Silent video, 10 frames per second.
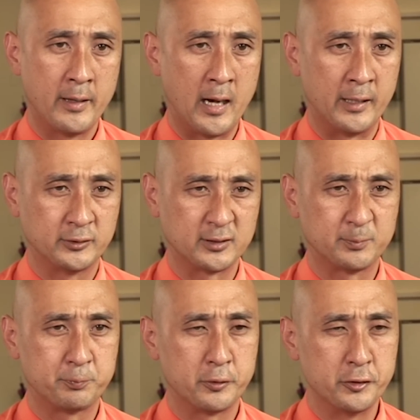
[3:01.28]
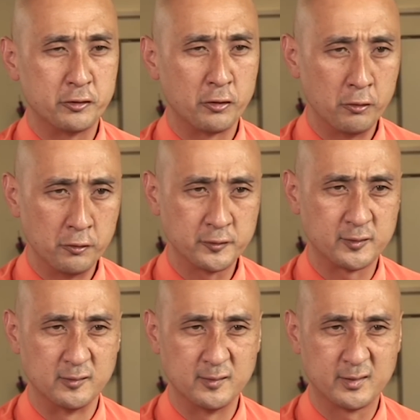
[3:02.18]
are just
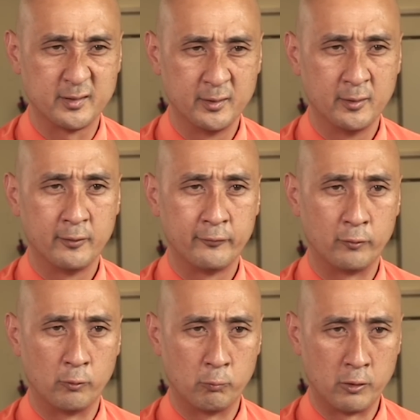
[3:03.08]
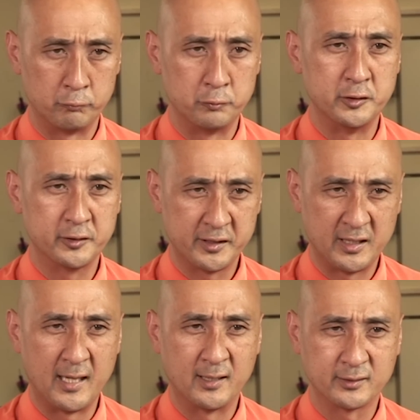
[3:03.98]
precursors for what really
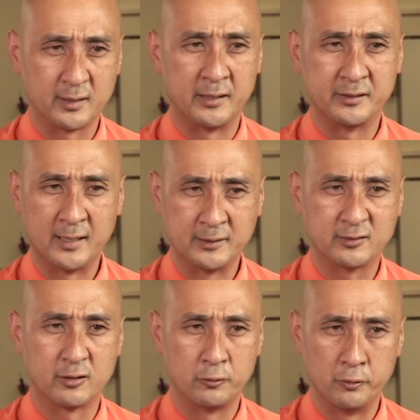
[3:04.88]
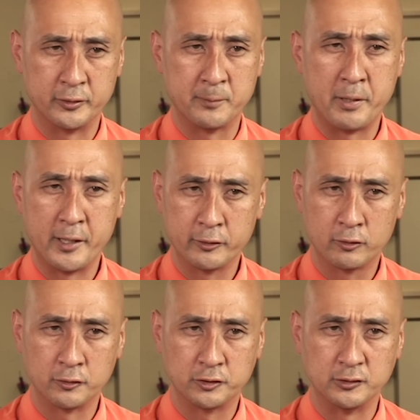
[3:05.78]
counts, and that is the learning
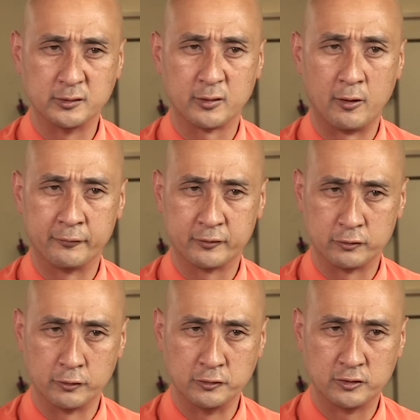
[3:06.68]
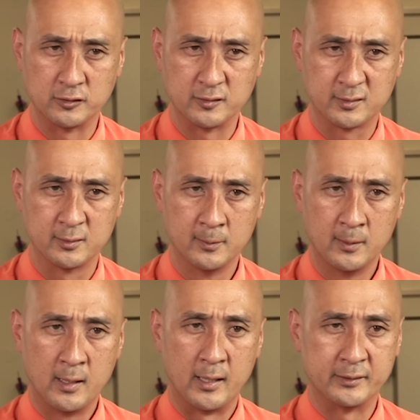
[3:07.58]
pedagogies of the teachers.
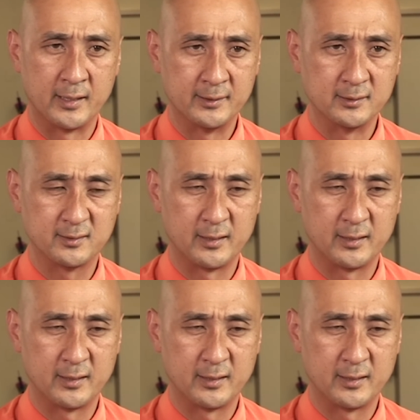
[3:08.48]
And that is